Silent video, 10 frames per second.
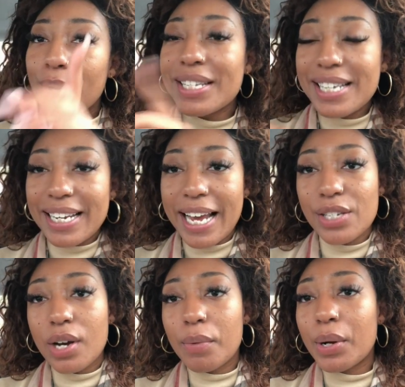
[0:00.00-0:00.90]
What's good,
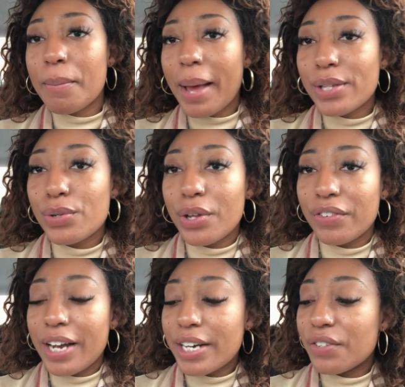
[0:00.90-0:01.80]
K-Squad? Welcome back to another
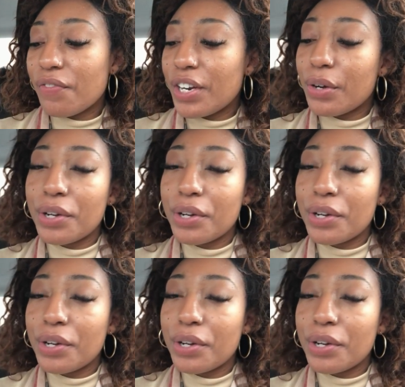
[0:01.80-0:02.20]
reaction video.